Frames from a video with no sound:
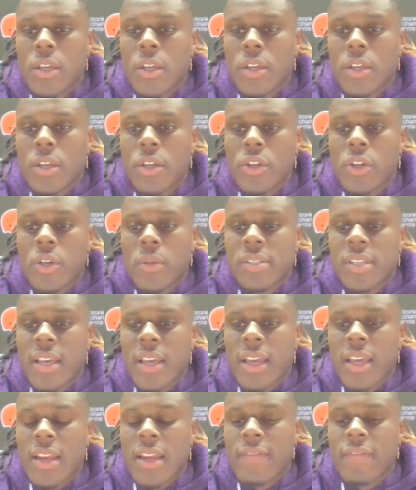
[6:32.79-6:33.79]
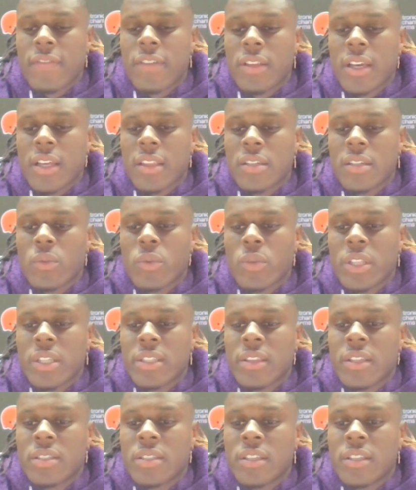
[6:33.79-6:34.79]
you know what I'm saying? And I feel like that what
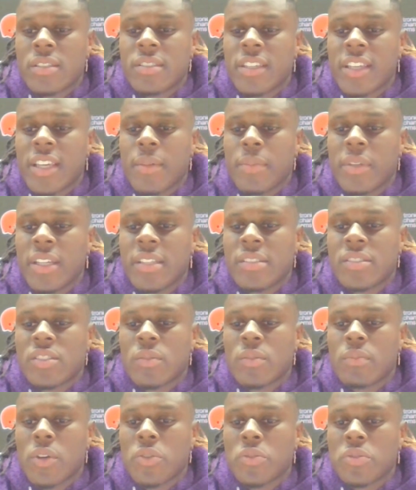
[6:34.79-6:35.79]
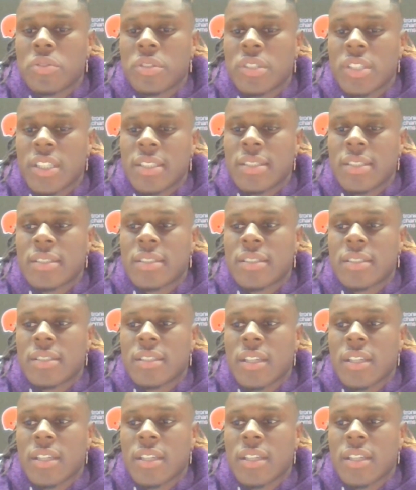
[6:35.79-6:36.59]
the team needs the most is